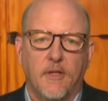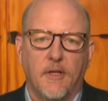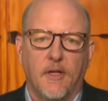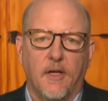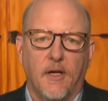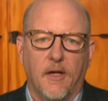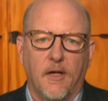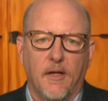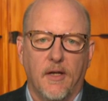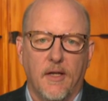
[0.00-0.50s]

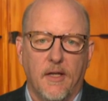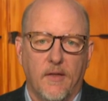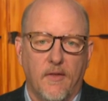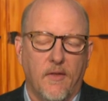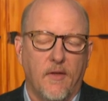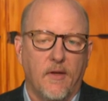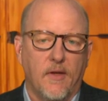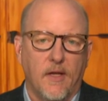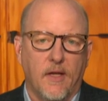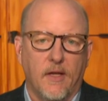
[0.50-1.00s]
uh,
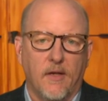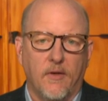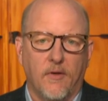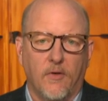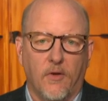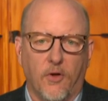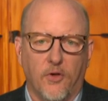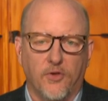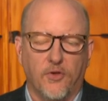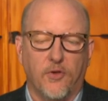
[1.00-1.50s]
in, in
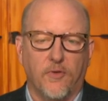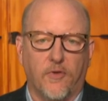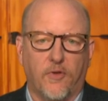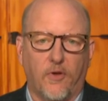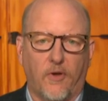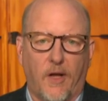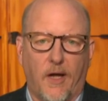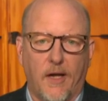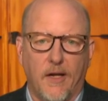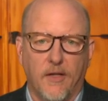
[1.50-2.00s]
ulcerative
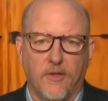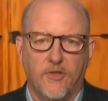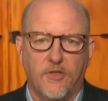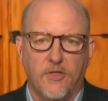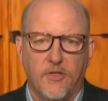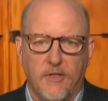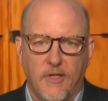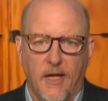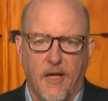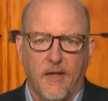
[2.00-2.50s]
colitis
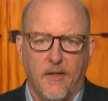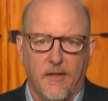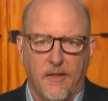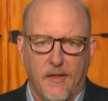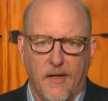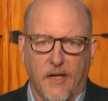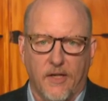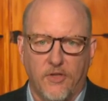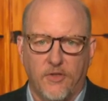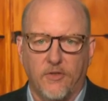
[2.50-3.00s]
yet
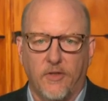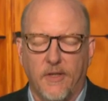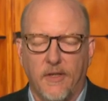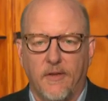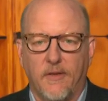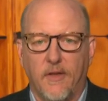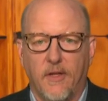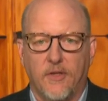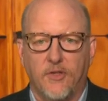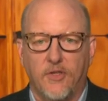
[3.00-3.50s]
actually
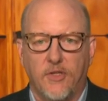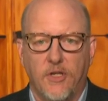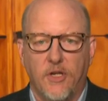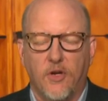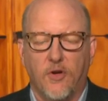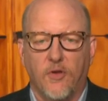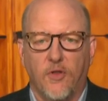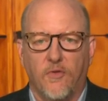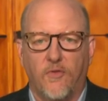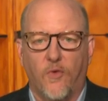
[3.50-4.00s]
this
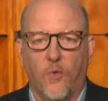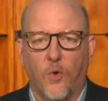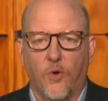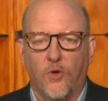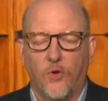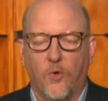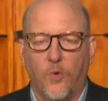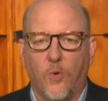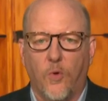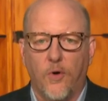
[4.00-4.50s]
year in the
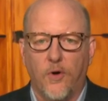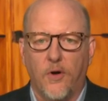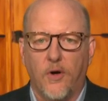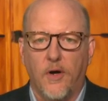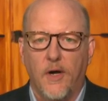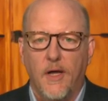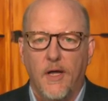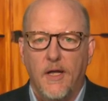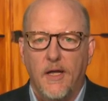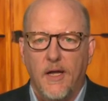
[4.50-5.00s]
fourth quarter.